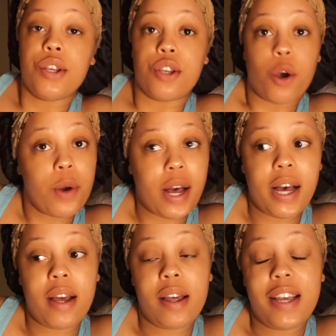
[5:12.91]
So
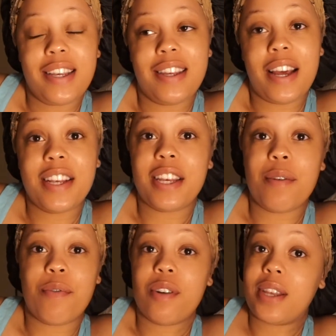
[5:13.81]
guys, that is
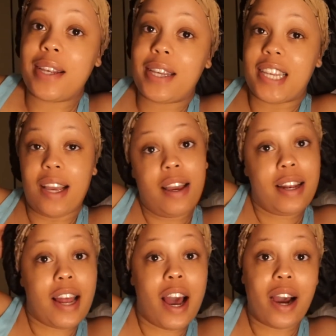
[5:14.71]
it for this
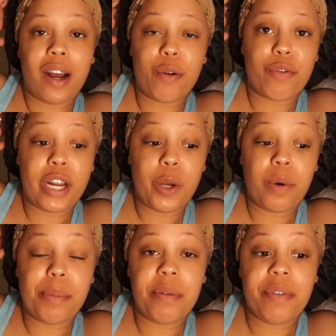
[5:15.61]
Get Unready
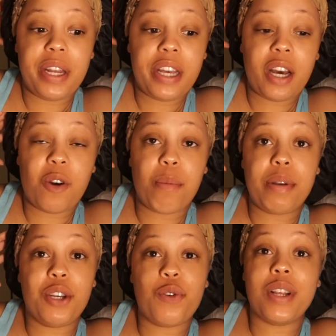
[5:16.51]
With Me video.
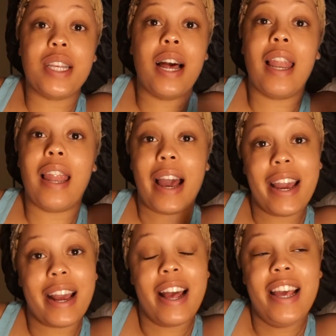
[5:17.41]
Be sure to
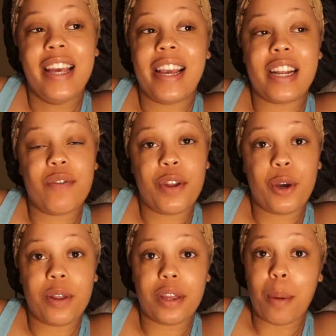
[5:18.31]
like, Give this
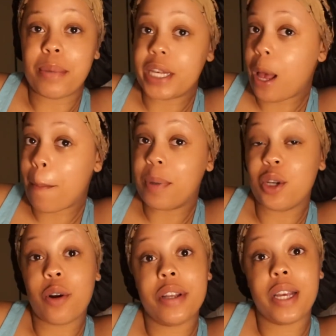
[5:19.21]
video a thumbs up. Be
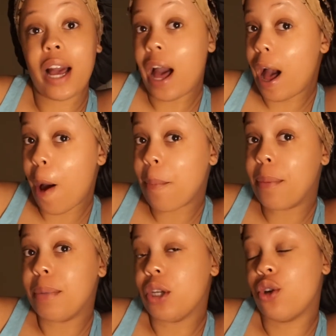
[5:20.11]
sure to
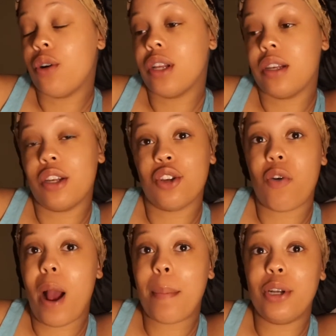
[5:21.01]
comment. Be sure to
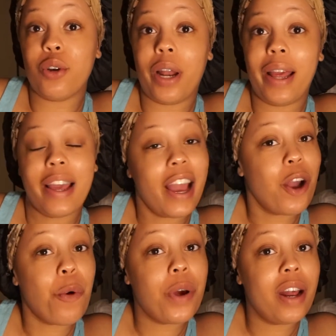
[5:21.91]
subscribe and join the gang
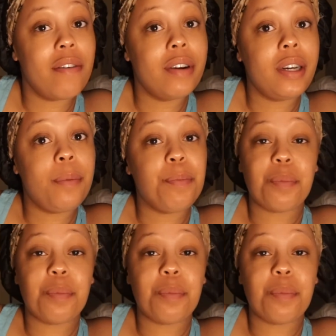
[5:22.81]
or whatever.